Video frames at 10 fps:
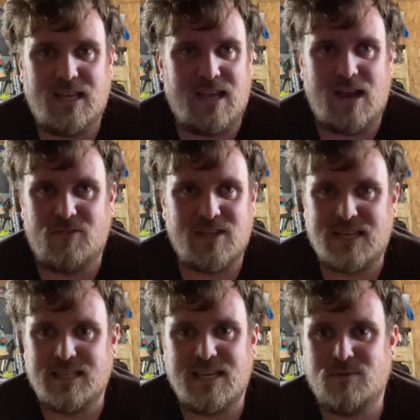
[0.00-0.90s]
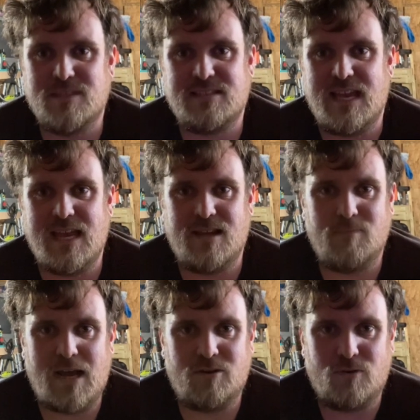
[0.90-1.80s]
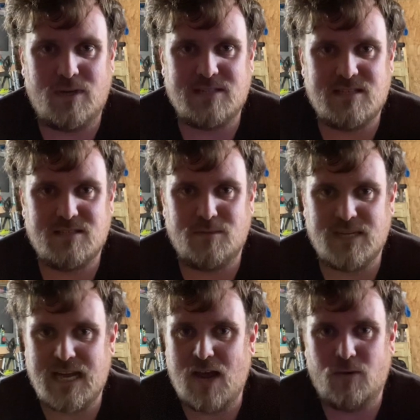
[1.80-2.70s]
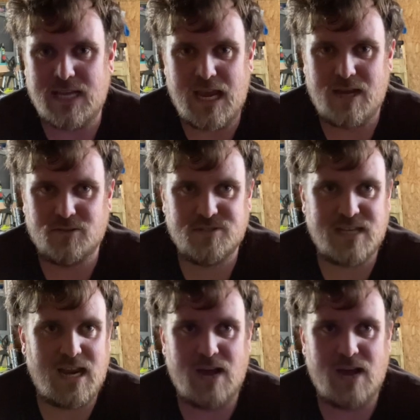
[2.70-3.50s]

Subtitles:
everything that he was saying about criticism and how he handles it,